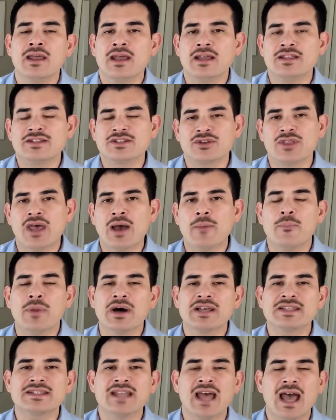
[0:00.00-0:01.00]
And so that
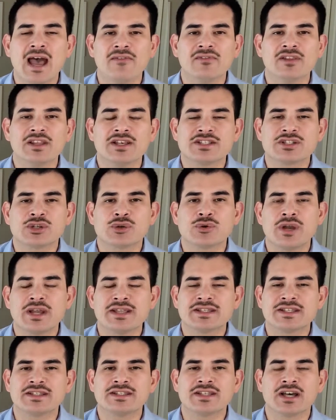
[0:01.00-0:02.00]
must-have list
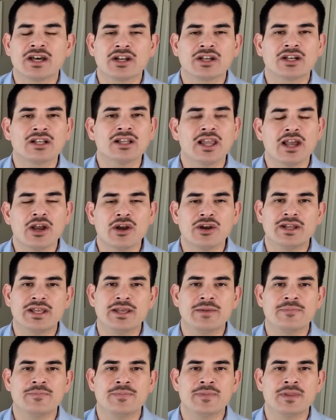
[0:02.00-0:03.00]
creates a ton of
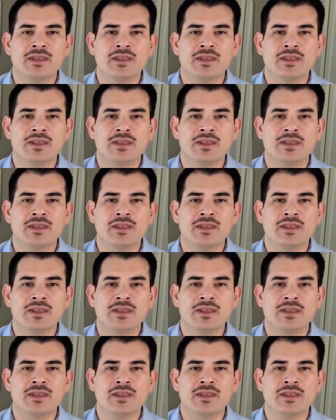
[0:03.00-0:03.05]
clarity.